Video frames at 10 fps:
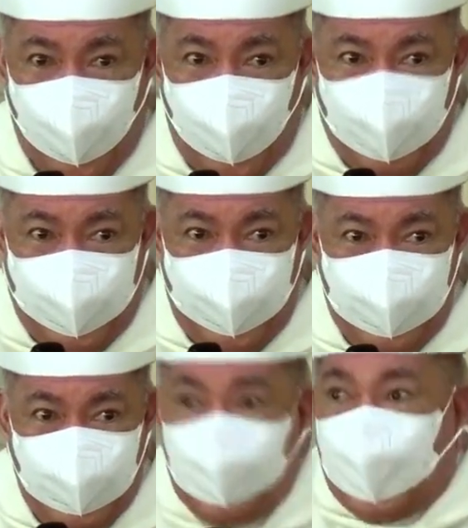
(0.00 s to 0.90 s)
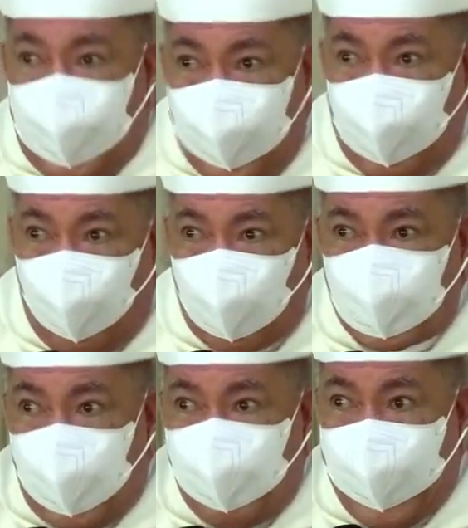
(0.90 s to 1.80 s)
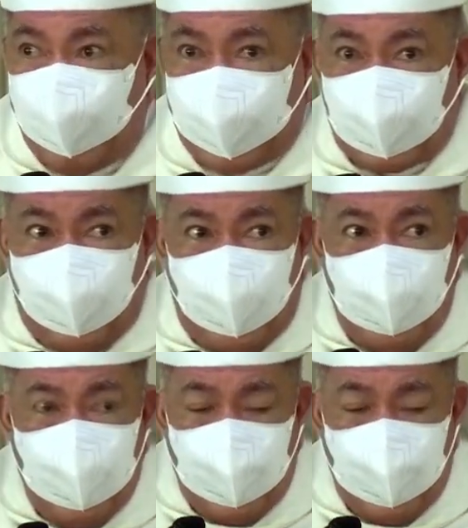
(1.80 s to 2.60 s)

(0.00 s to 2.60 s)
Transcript: opening, enclosure, mga bato,